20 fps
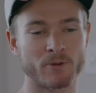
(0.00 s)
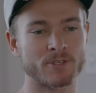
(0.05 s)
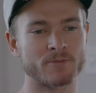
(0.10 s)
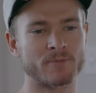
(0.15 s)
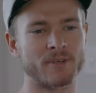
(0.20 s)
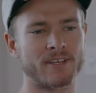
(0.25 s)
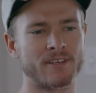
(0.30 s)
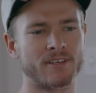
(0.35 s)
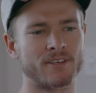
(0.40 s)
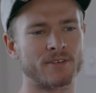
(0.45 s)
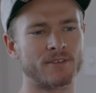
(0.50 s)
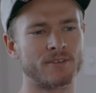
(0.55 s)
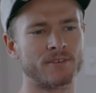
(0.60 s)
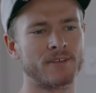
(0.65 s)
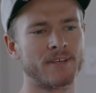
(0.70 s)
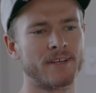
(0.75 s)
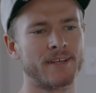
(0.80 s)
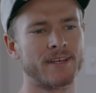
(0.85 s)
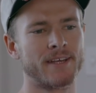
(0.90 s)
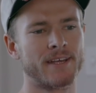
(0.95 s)
pushed me to do
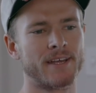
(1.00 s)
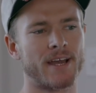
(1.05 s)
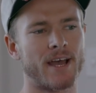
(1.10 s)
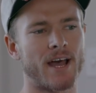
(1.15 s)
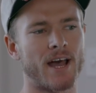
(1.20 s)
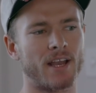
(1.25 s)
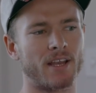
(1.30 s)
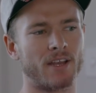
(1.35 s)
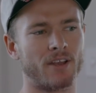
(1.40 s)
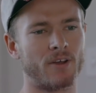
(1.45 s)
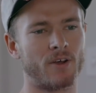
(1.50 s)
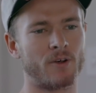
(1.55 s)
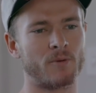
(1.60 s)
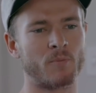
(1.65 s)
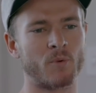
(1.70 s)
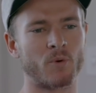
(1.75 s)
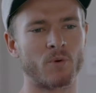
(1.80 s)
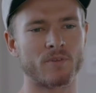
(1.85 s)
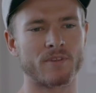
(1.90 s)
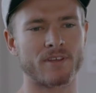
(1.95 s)
a lot
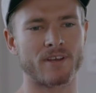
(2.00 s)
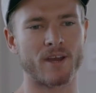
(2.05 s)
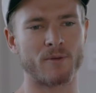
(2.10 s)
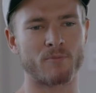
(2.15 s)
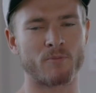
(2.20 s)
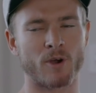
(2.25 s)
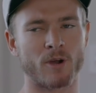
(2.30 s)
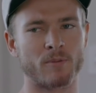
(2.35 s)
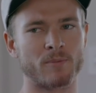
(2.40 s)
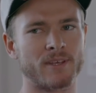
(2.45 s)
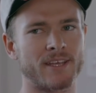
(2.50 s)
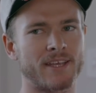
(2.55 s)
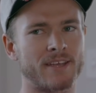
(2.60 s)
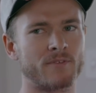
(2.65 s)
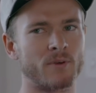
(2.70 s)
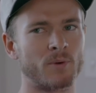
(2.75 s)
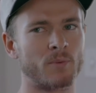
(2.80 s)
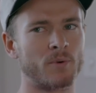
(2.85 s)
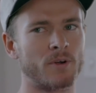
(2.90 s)
more than I probably ever